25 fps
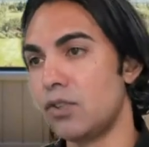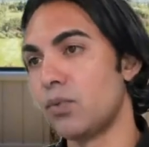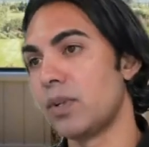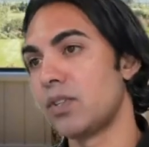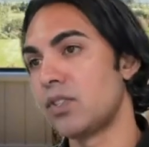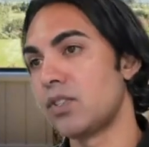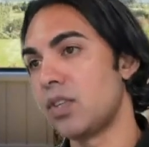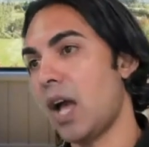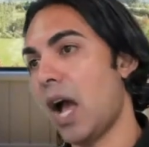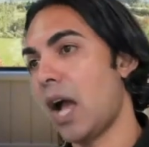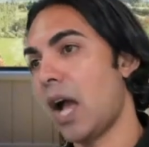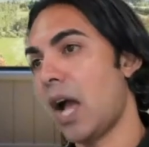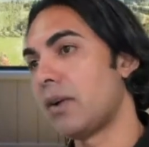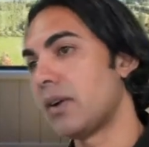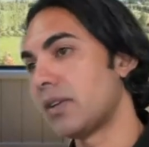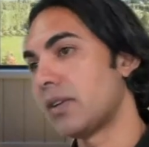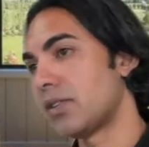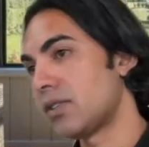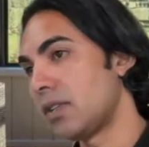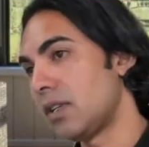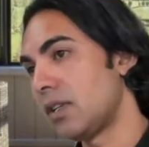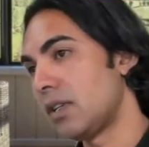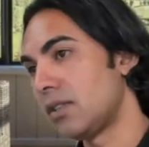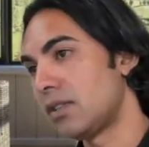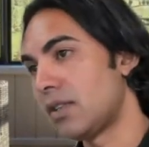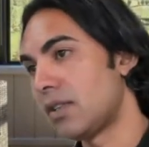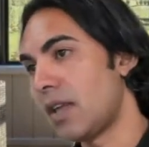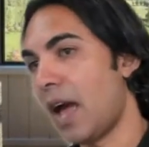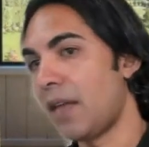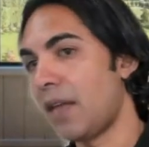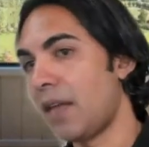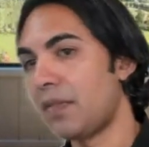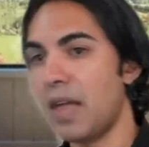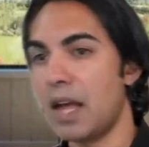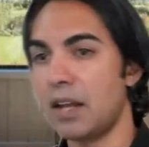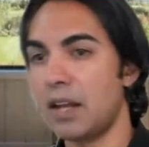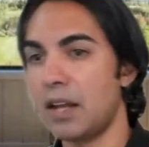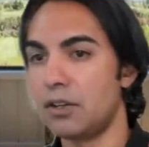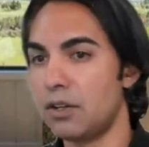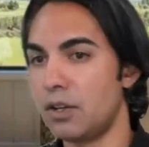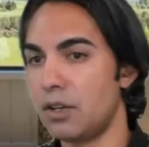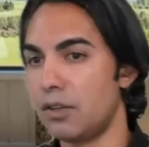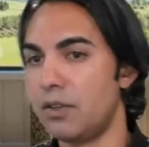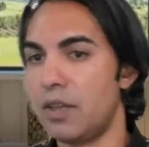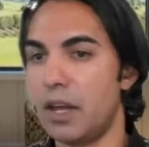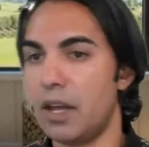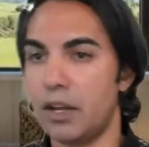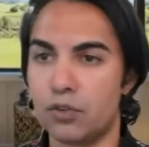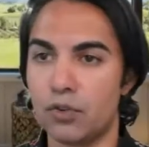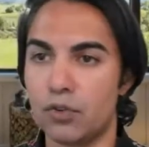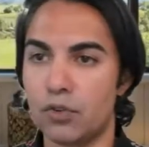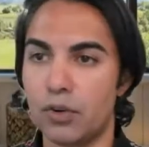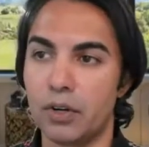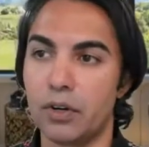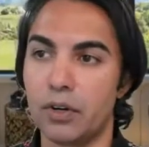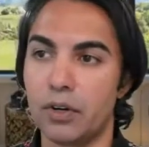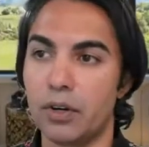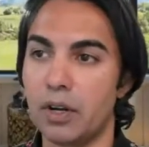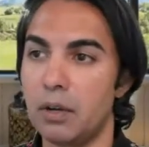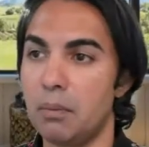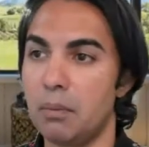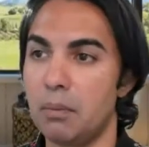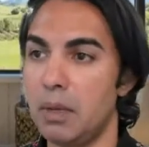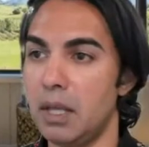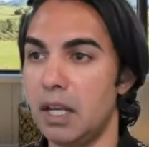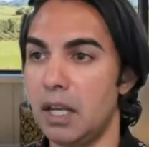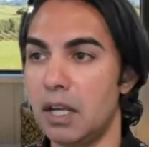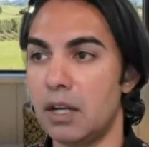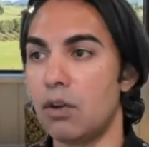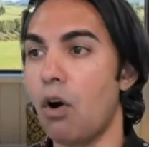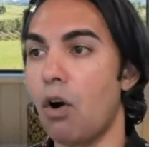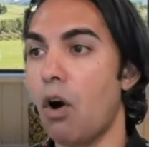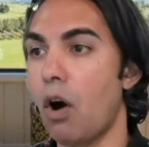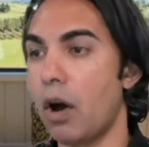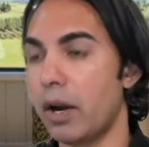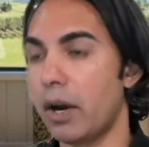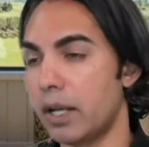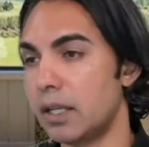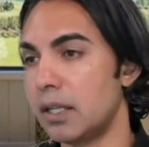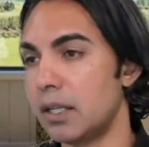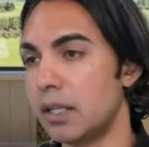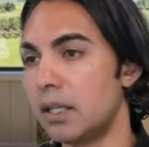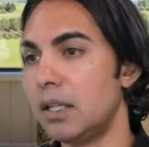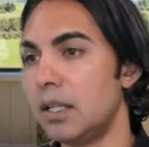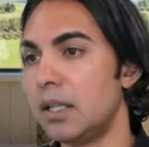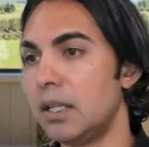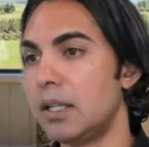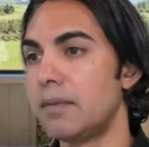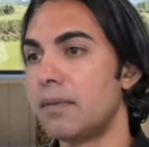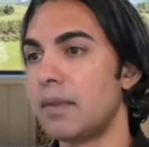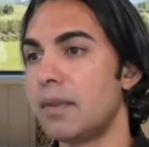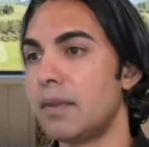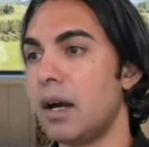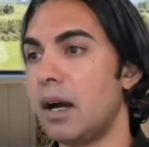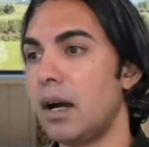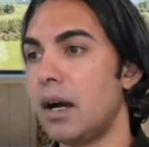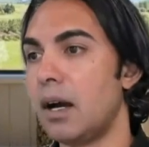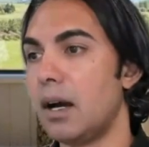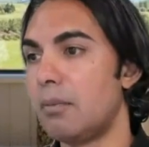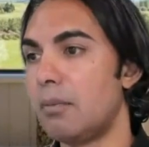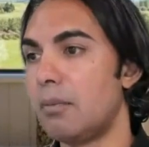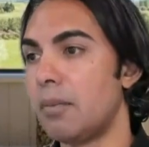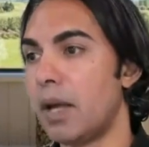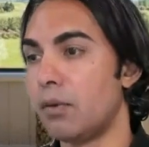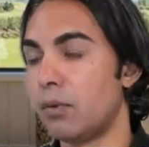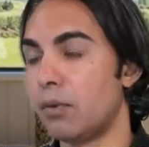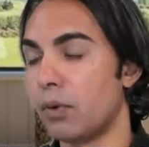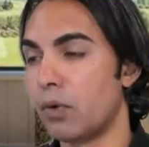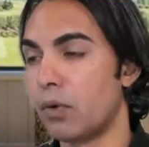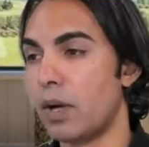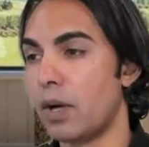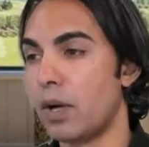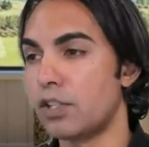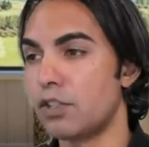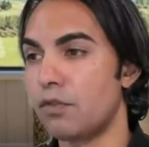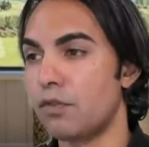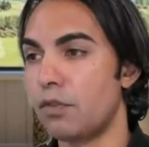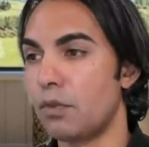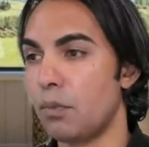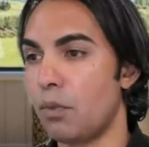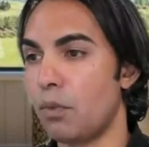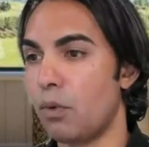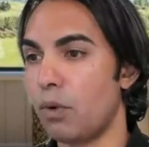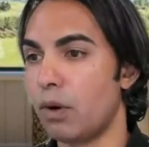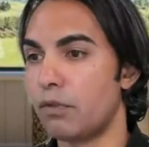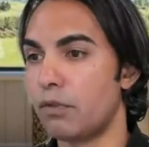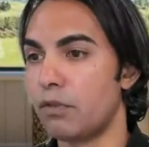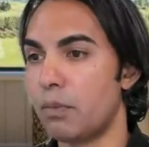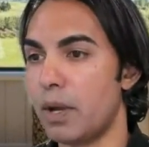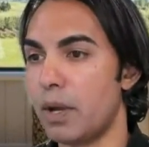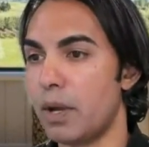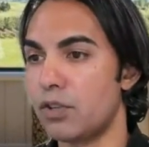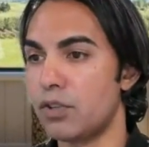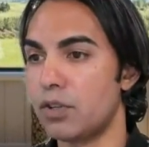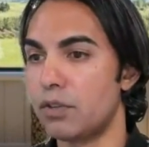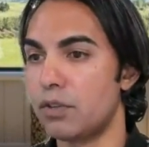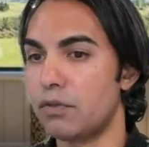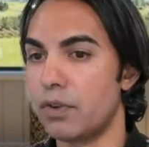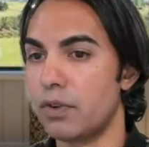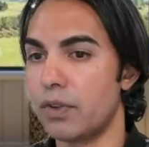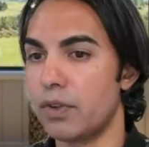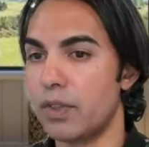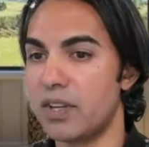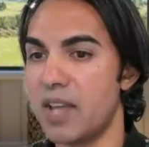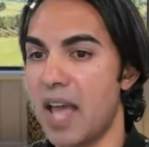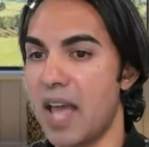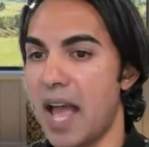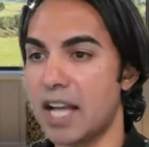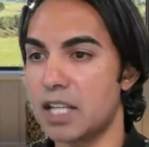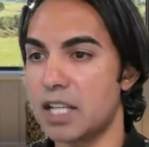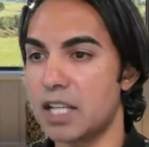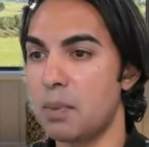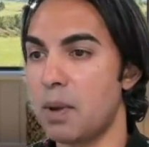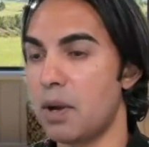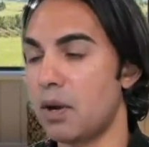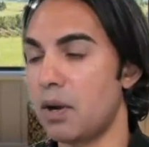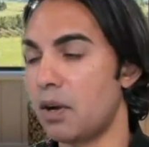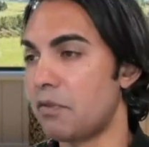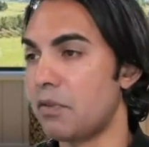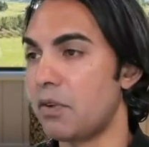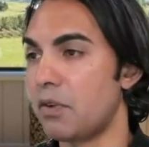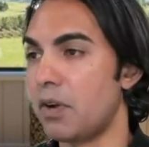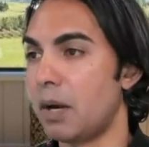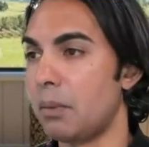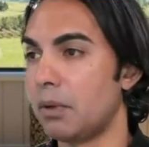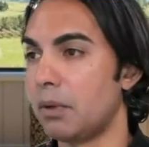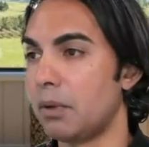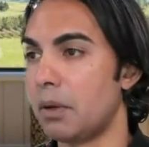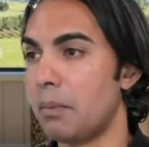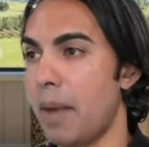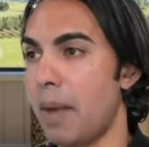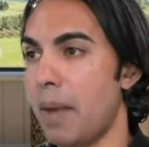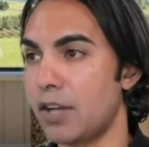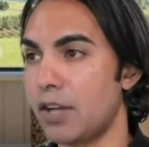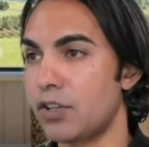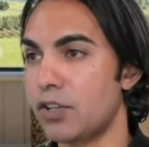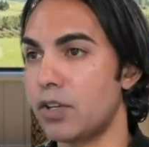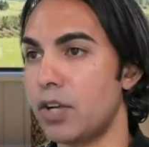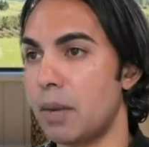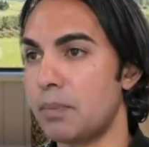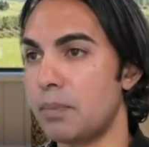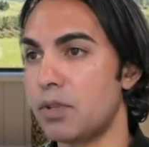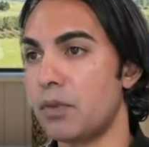Once the IRS sees that, that could then trigger an immediate audit and request for more information for the taxpayer if they're able to match it up.